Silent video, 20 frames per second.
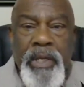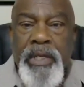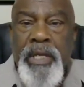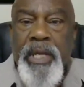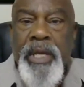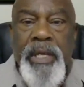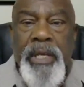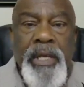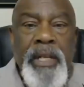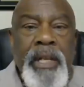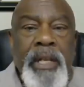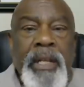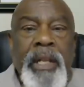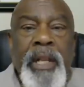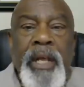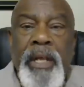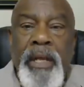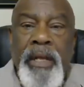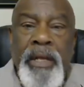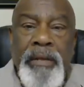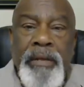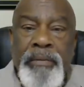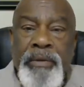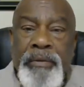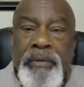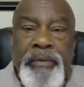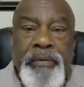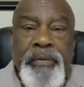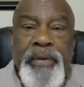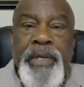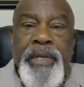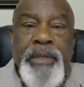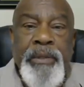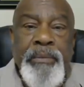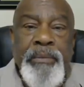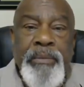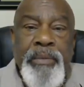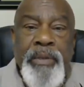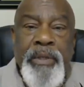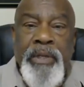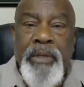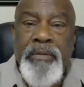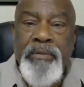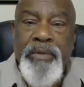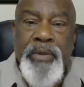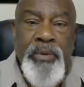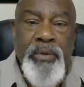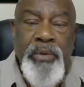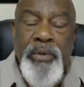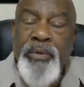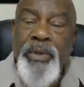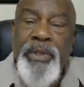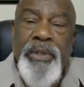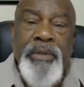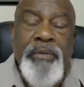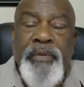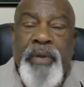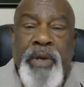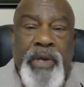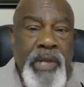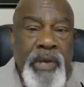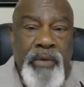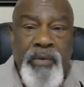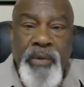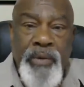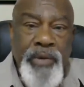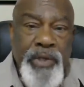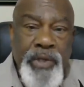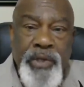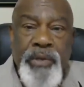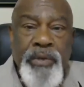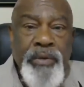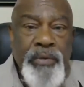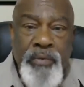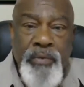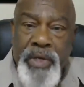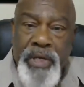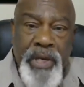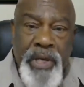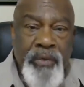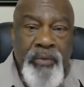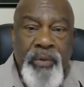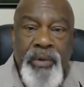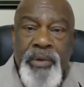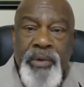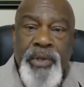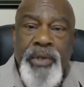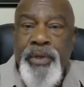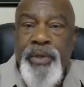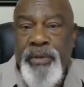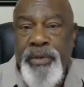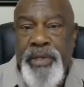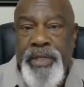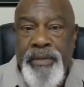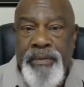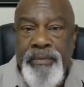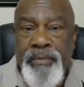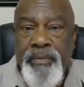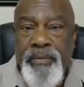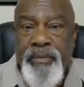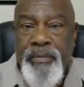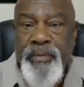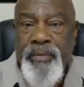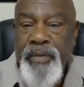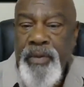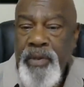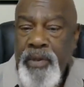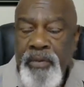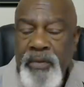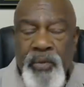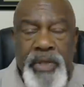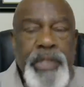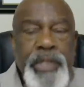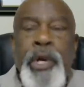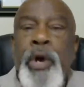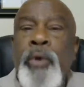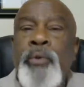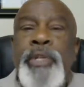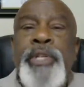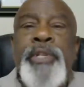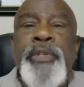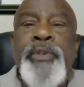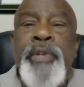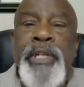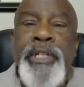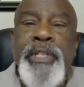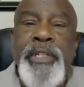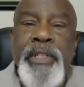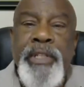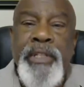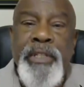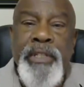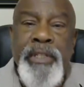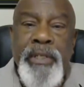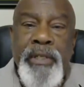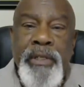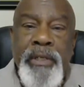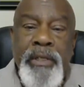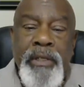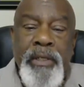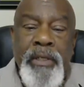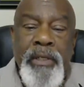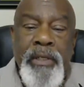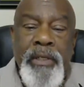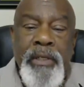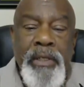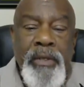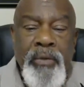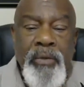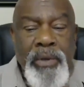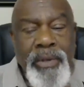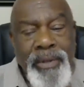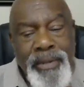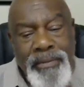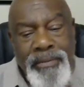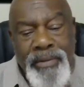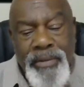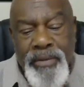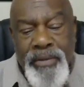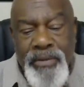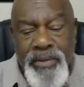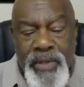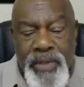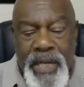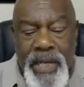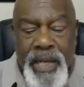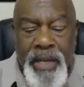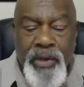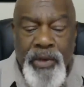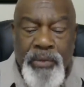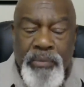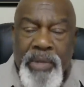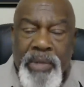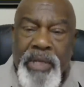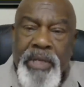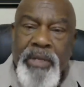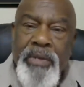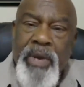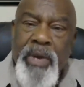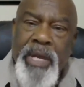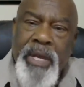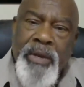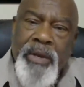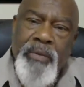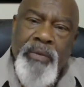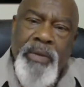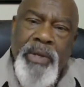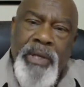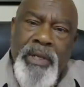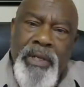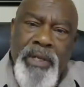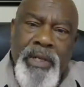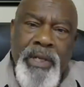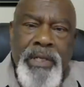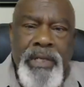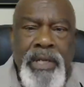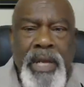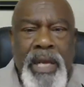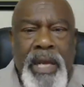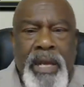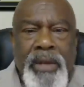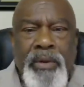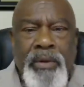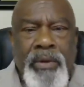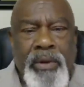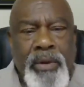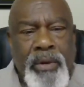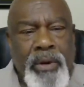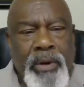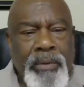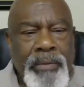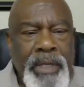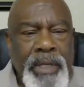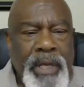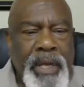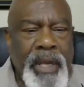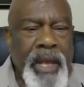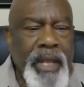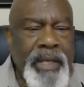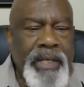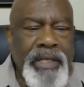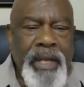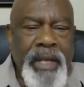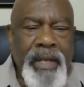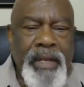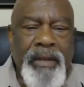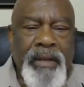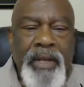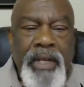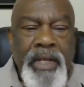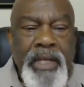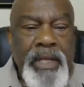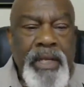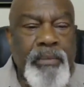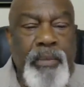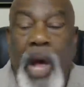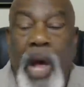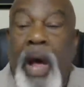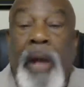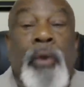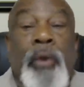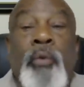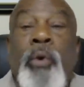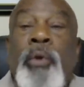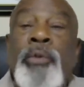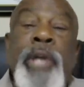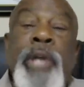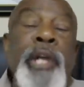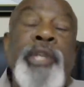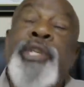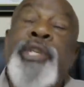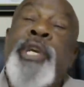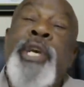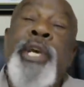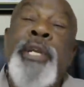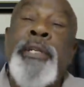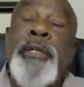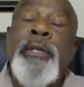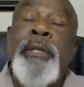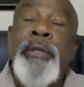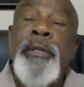They love the freedom of doing what the fuck they want to do when they want to do it. With no restrictions. Well, dude, you ain't got no money, you ain't got nowhere to live, you ain't got no car. I mean, goddamn, I don't want that shit.